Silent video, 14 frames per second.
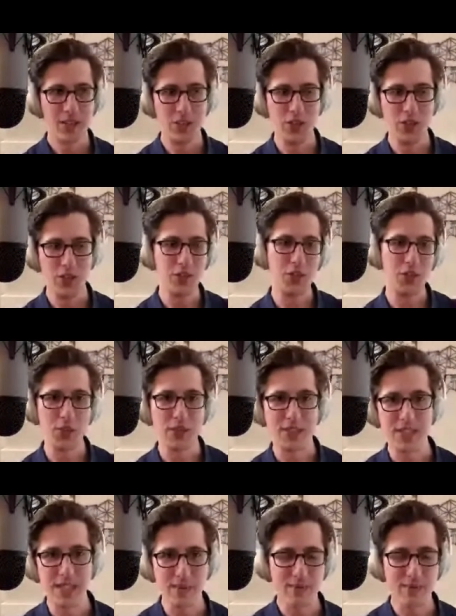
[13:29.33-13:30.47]
new to a
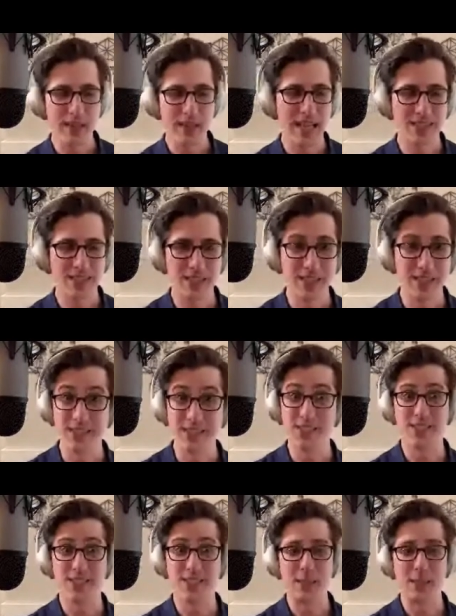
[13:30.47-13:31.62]
team that has an
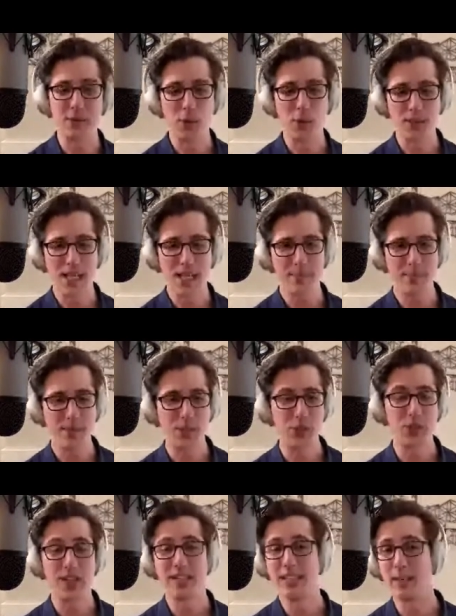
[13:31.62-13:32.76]
existing Xamarin.Forms app and you're
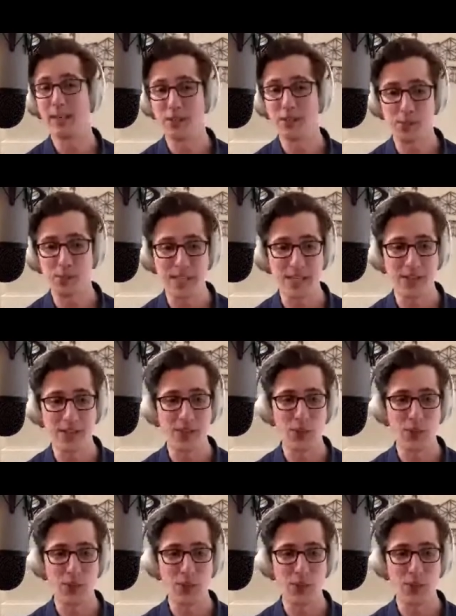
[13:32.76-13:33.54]
trying to get up to speed.